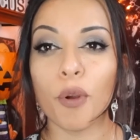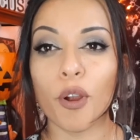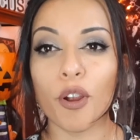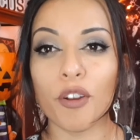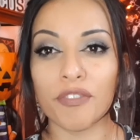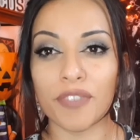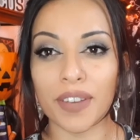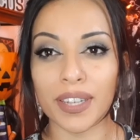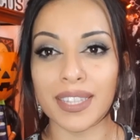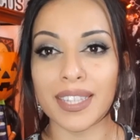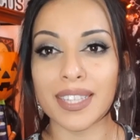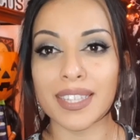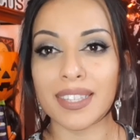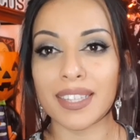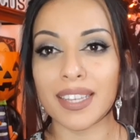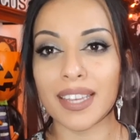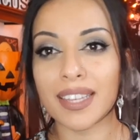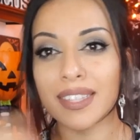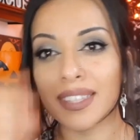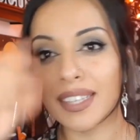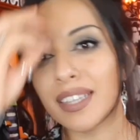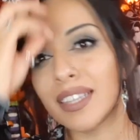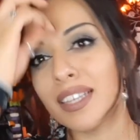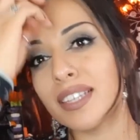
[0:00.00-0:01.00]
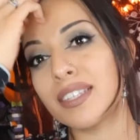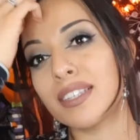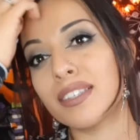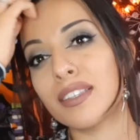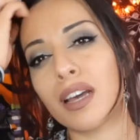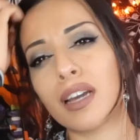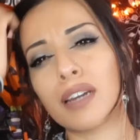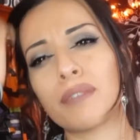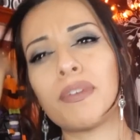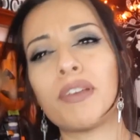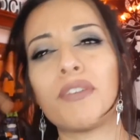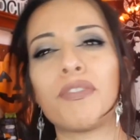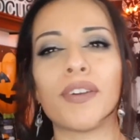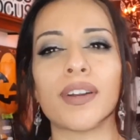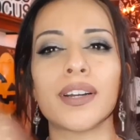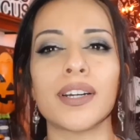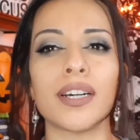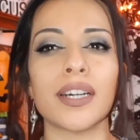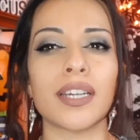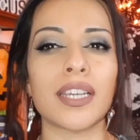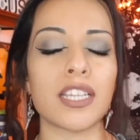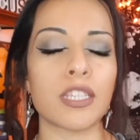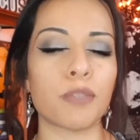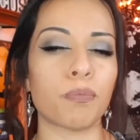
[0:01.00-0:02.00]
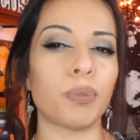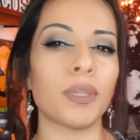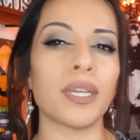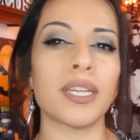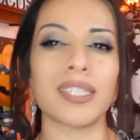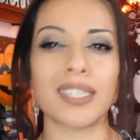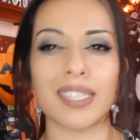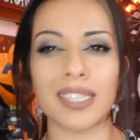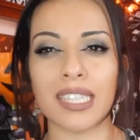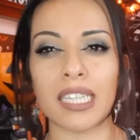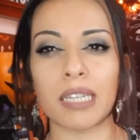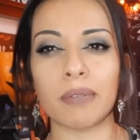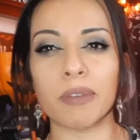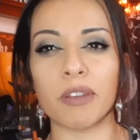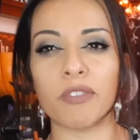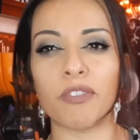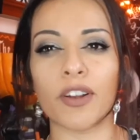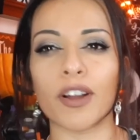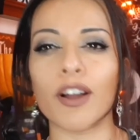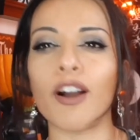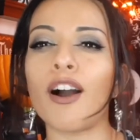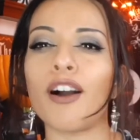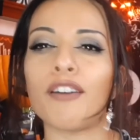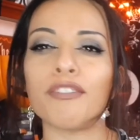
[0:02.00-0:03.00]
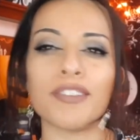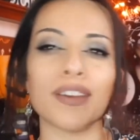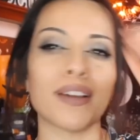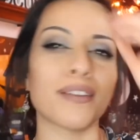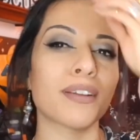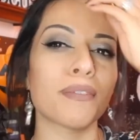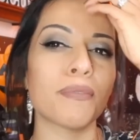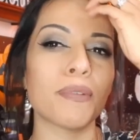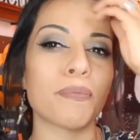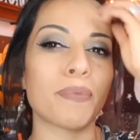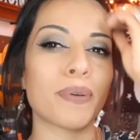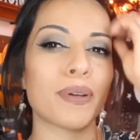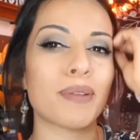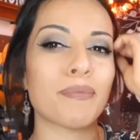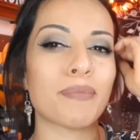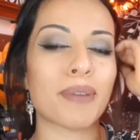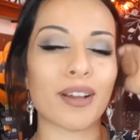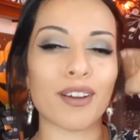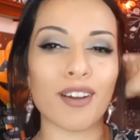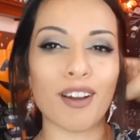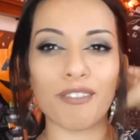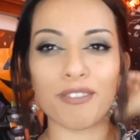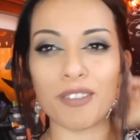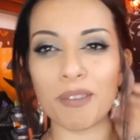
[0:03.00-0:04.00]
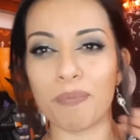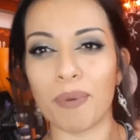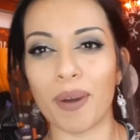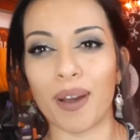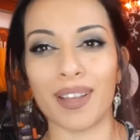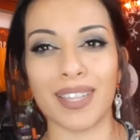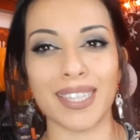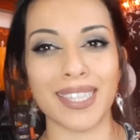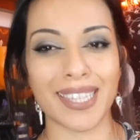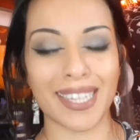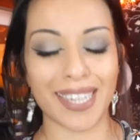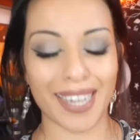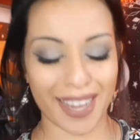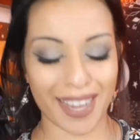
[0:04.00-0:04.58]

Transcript: perfect is this? And this is not gonna be for cookies, please. It's gonna be for coffee. I'm gonna be putting my coffee pods in